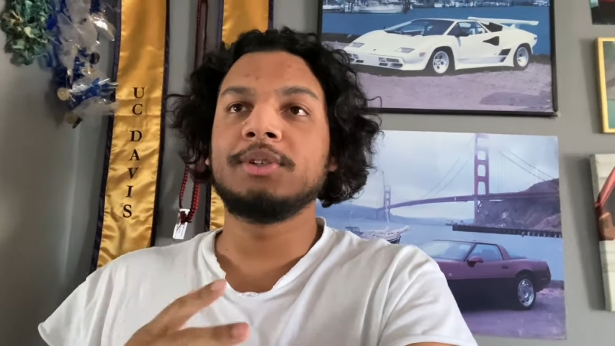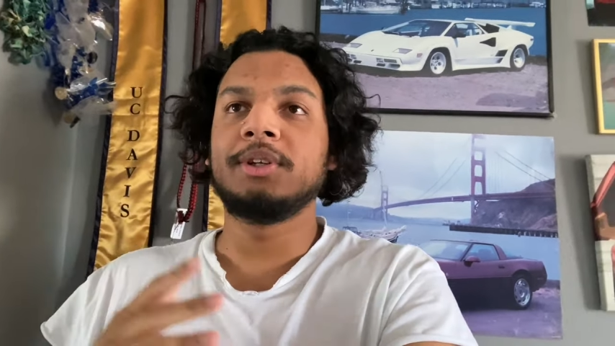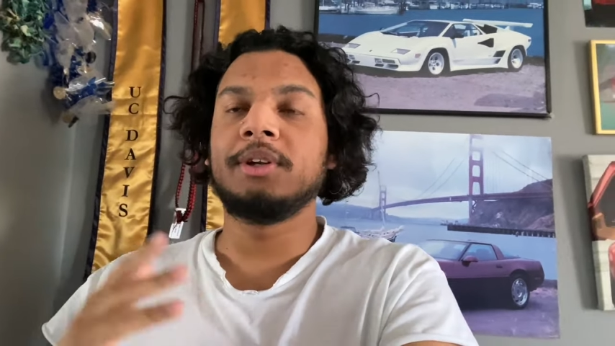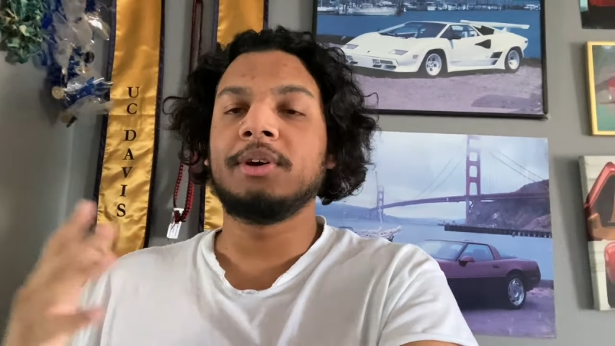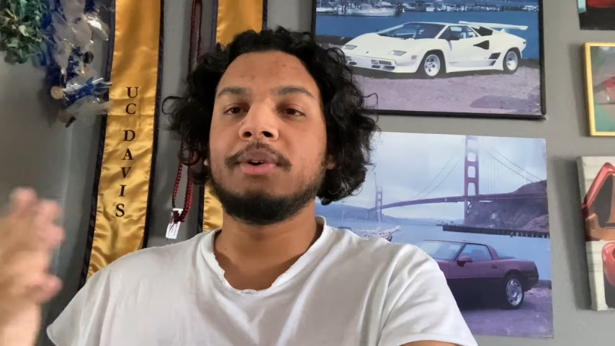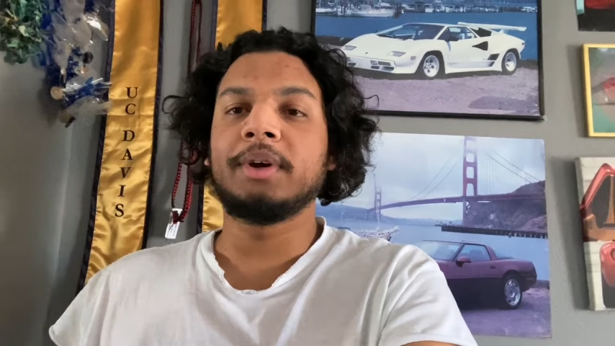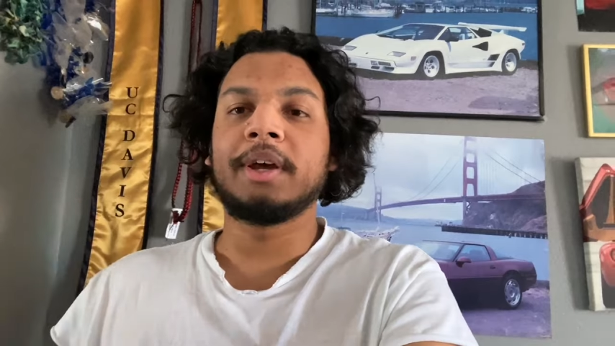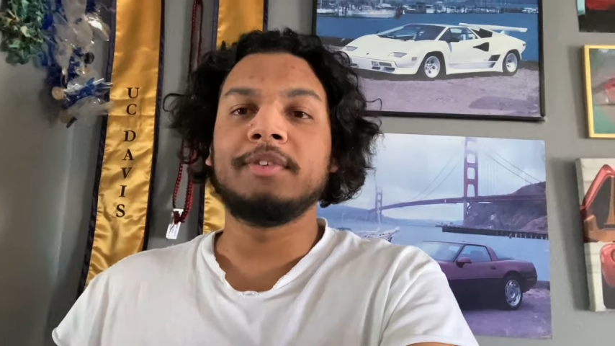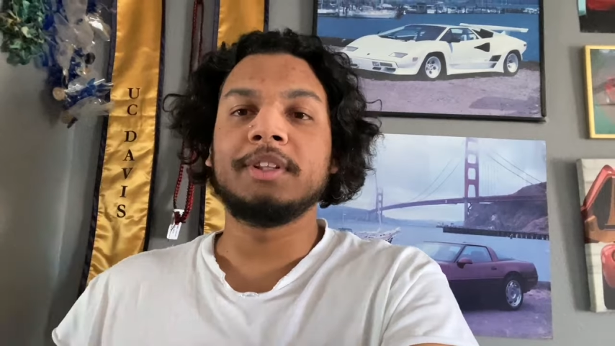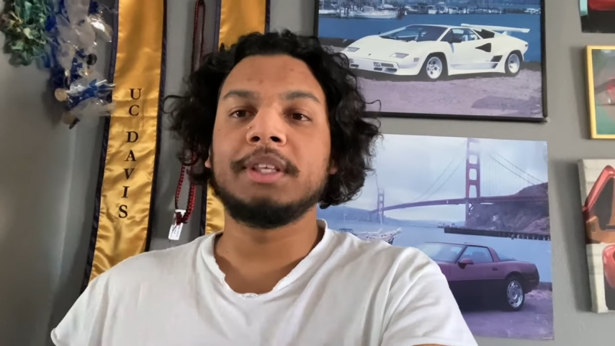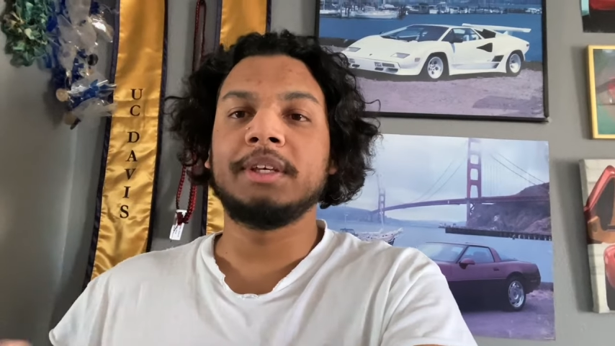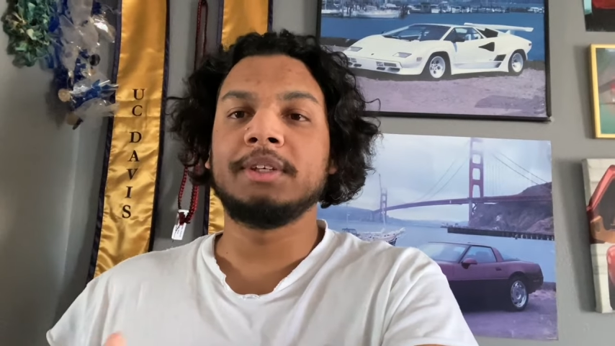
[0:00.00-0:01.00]
you know,
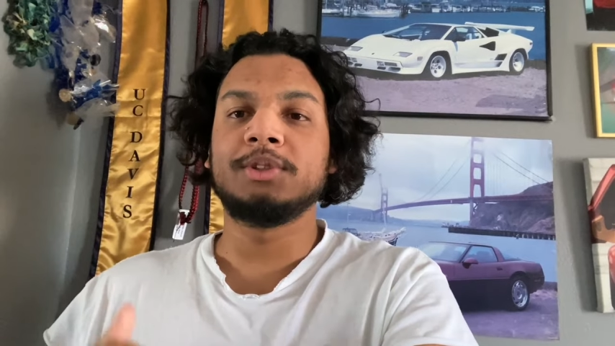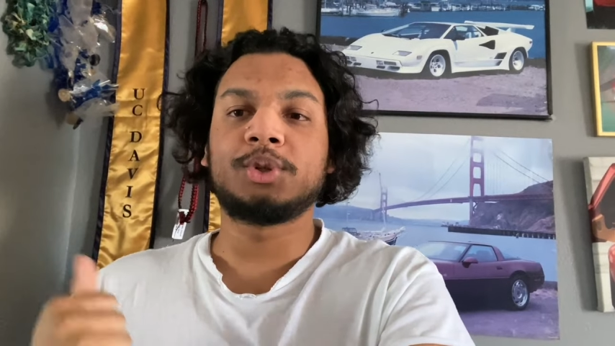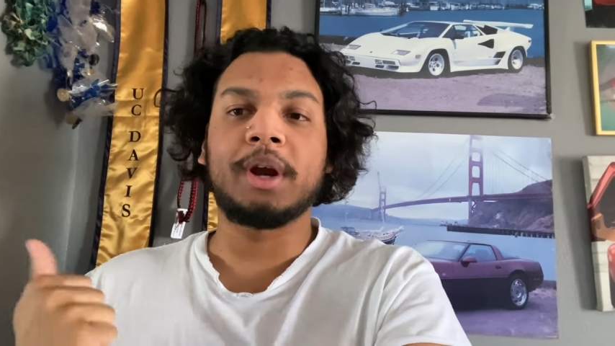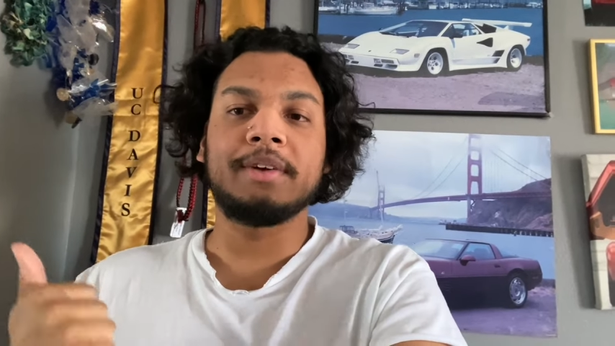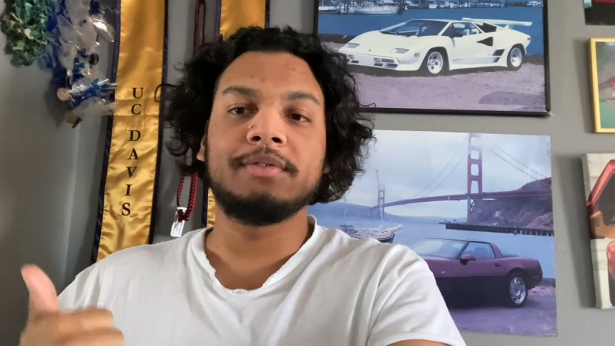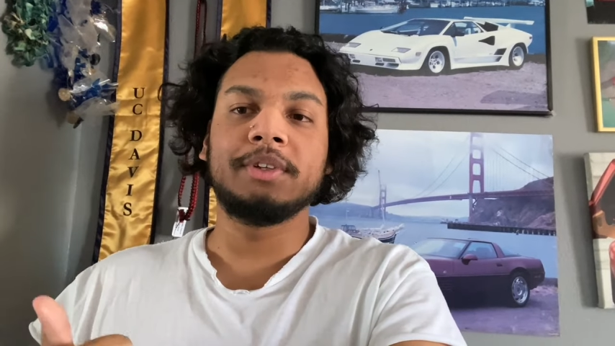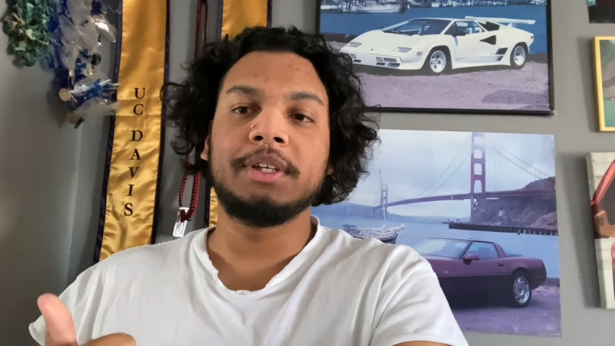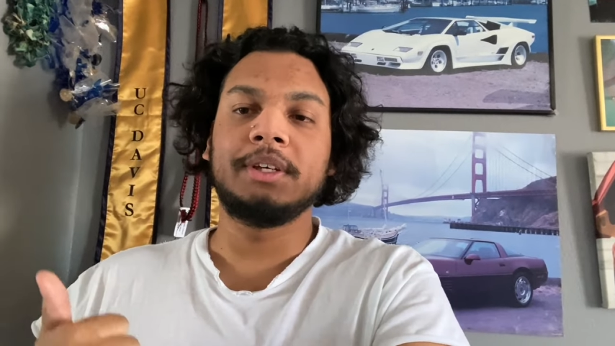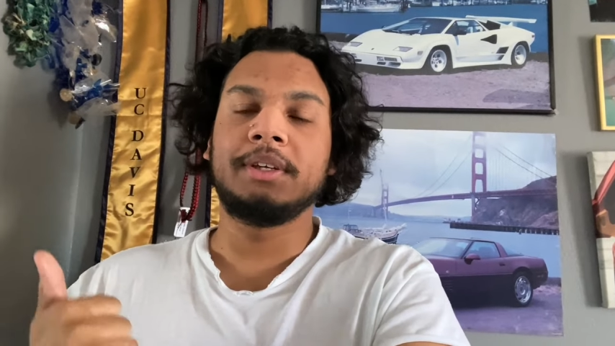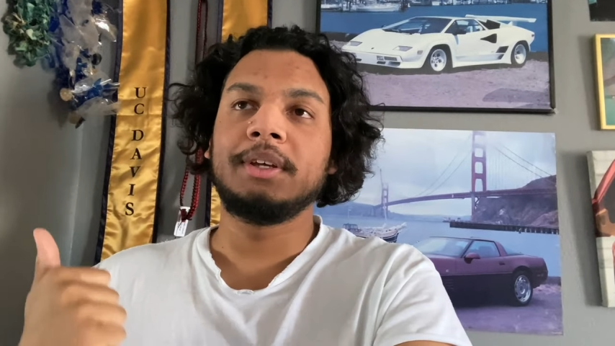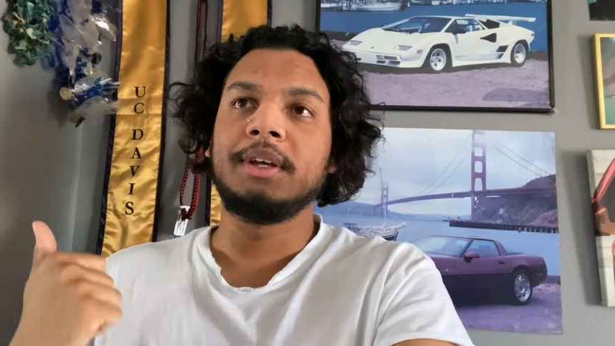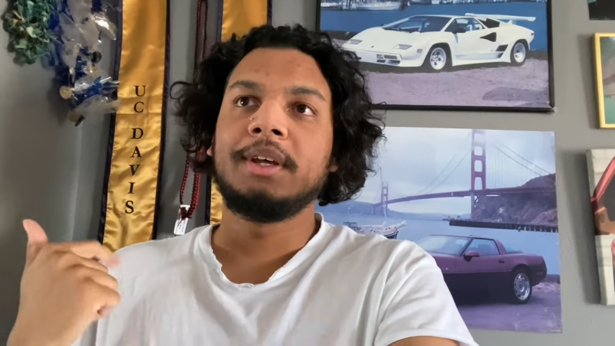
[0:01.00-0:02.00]
everything,
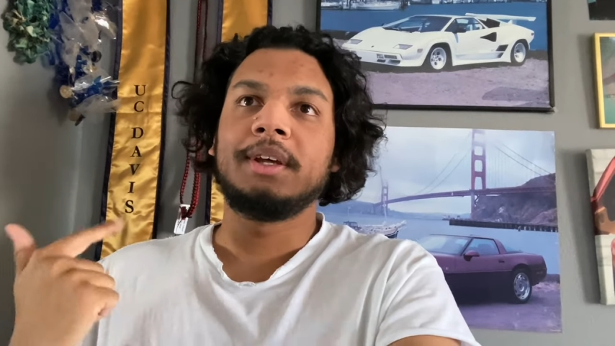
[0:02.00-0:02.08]
traveling,